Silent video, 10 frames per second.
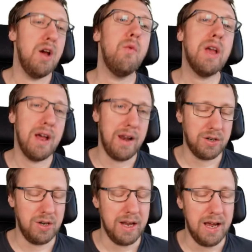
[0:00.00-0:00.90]
we can
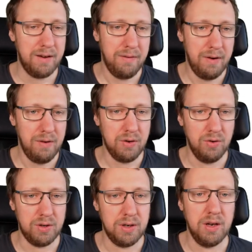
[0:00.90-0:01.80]
actually get very good